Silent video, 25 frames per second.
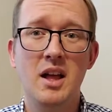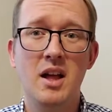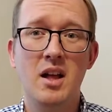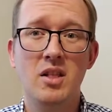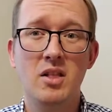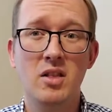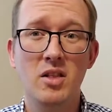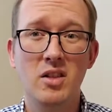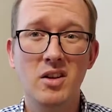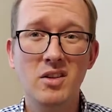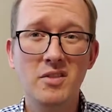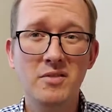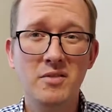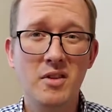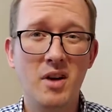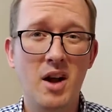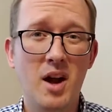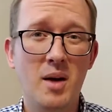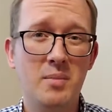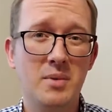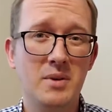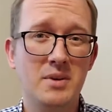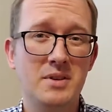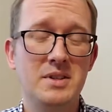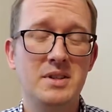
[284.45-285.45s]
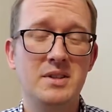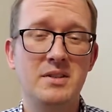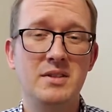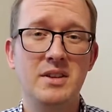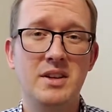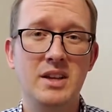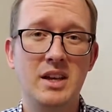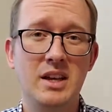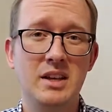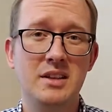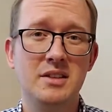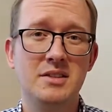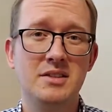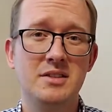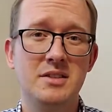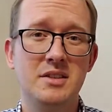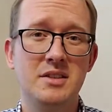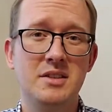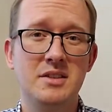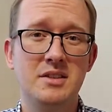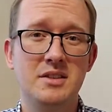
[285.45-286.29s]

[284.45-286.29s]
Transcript: look for opportunities